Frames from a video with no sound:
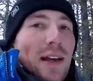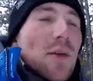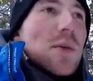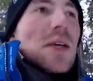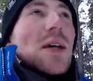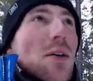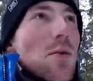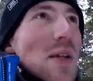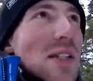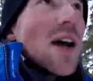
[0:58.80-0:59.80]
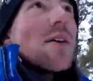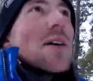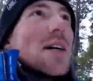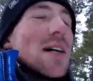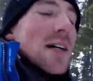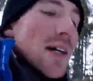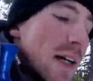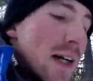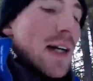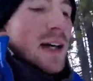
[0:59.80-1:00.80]
You can go up to Reed's Tower,
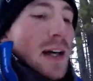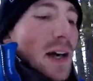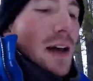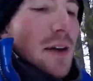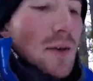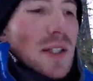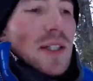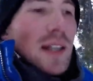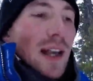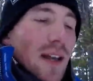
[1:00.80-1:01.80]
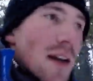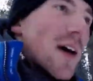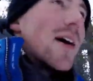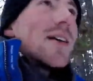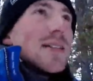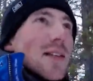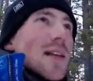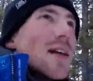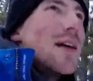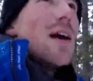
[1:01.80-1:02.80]
which is like a
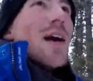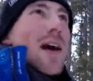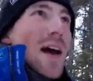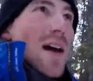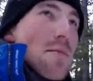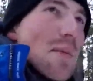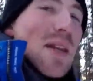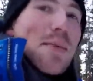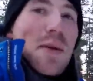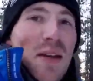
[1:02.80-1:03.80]
mini